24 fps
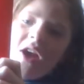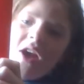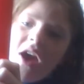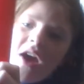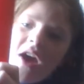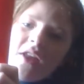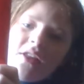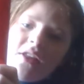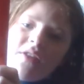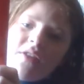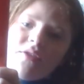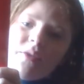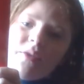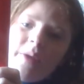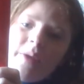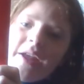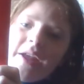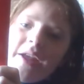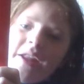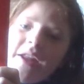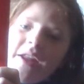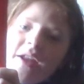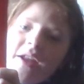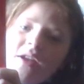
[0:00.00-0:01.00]
I love the
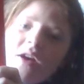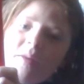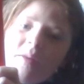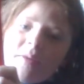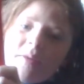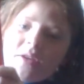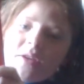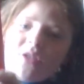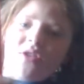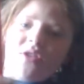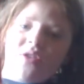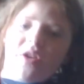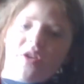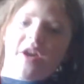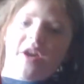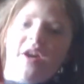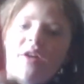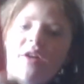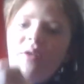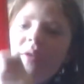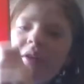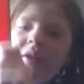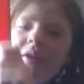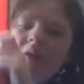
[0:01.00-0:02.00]
Walking Dead comics, you
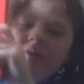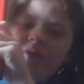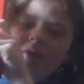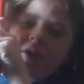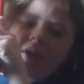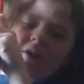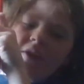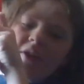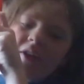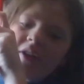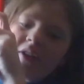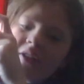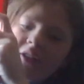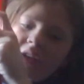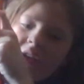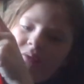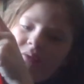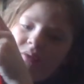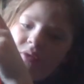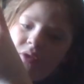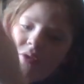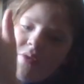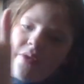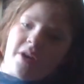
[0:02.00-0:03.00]
know, if you're a
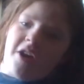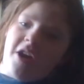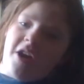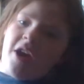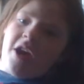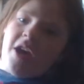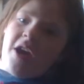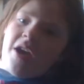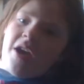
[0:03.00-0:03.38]
longtime viewer.